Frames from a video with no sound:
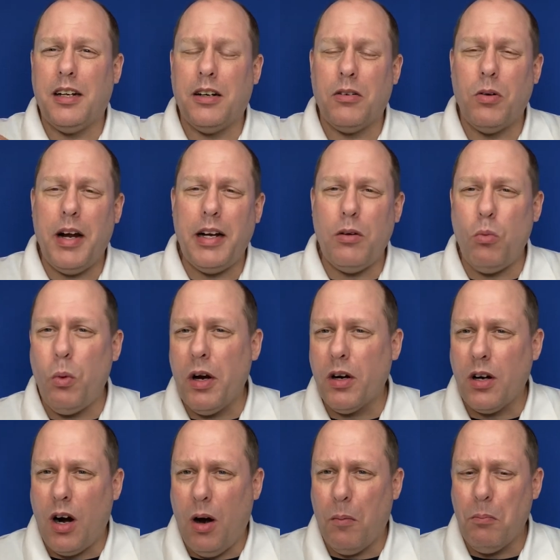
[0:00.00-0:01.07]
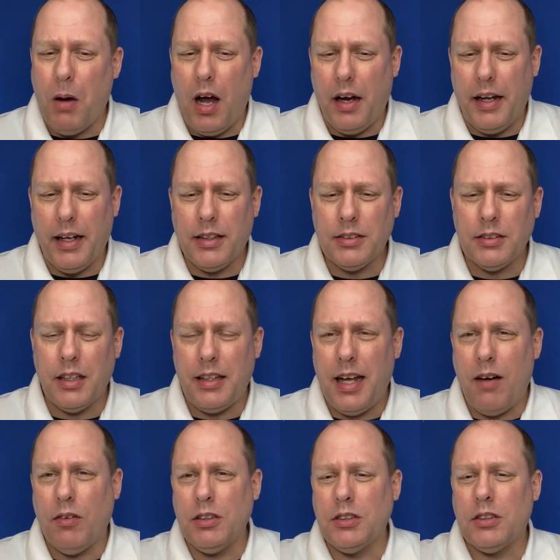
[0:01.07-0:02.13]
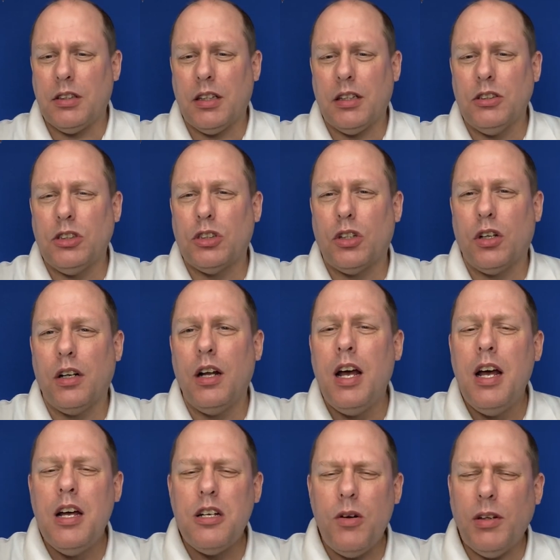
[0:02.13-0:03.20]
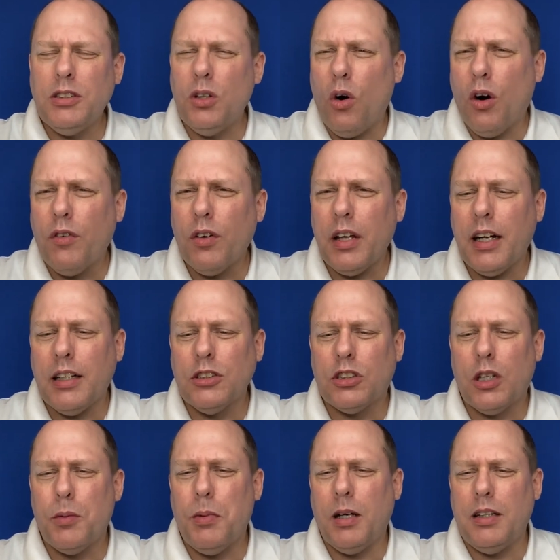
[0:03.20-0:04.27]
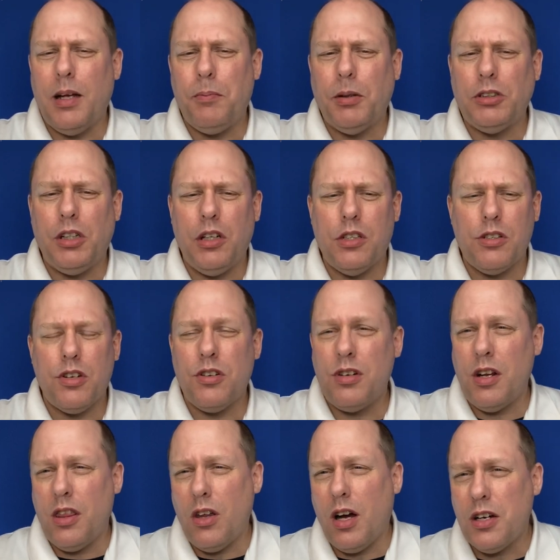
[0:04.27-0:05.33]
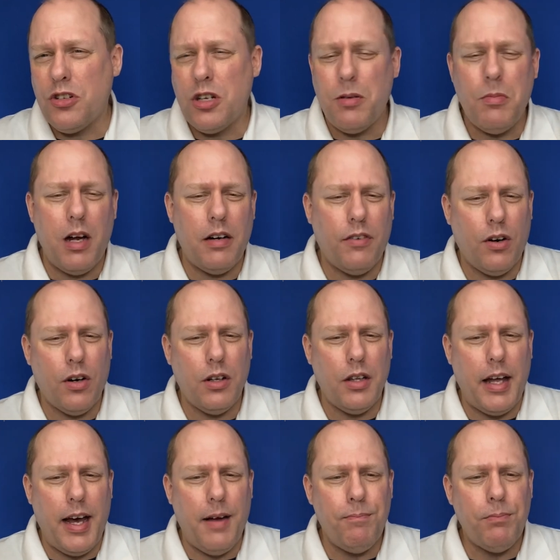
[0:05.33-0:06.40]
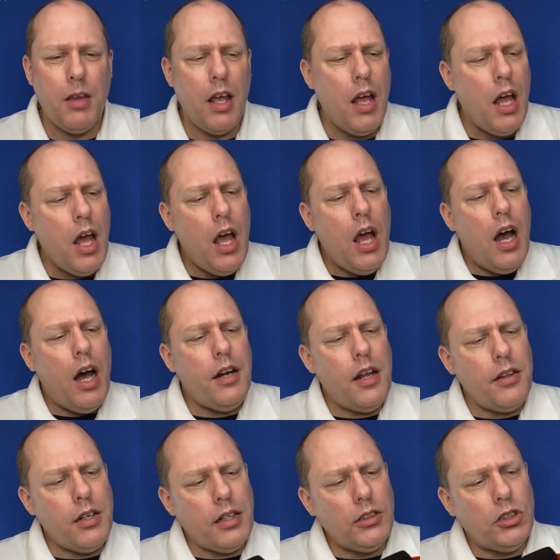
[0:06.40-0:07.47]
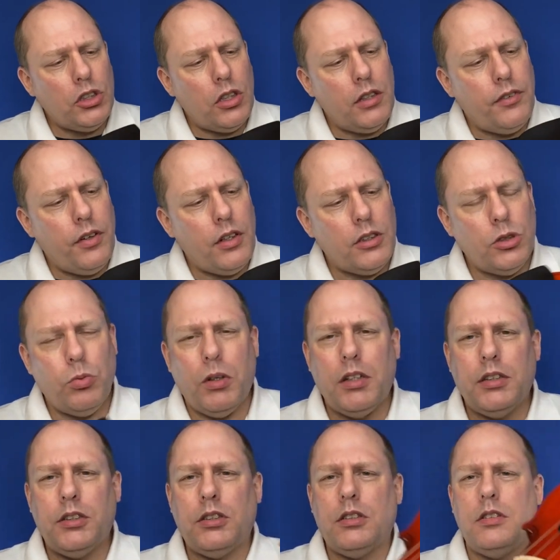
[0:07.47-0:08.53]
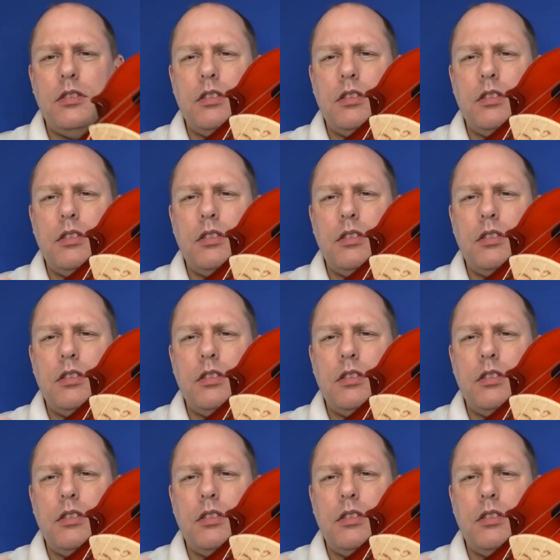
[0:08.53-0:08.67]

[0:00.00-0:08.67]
create weird harmonics. And that was the concern. She wasn't overly concerned about that, but she she thought she might have heard that. Another concern of hers was